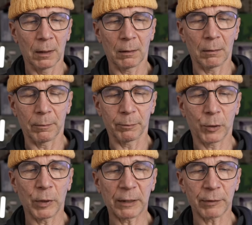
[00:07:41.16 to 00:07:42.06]
uh,
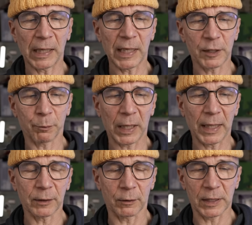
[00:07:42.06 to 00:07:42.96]
quick release
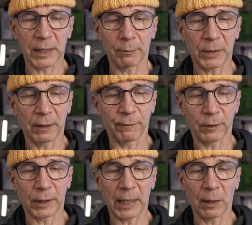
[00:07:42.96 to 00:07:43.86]
plate or something for
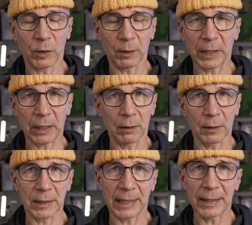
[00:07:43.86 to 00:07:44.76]
the camera
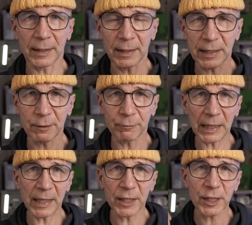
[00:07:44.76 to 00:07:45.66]
because it is
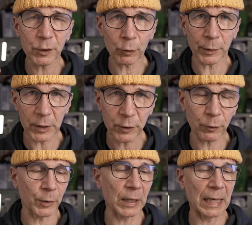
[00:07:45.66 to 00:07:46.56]
really super,
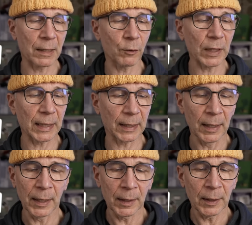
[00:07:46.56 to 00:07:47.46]
super annoying
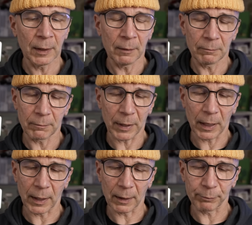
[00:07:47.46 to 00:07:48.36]

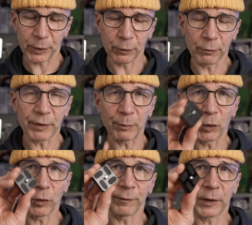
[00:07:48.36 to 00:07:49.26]
uh, to
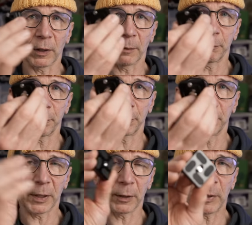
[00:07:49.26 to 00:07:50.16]
remove the
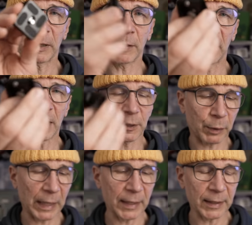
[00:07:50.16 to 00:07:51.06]
quick release
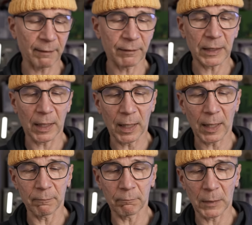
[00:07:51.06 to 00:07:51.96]
plate every
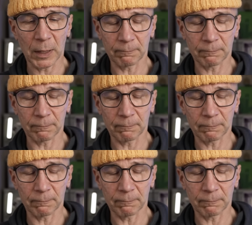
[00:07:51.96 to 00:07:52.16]
time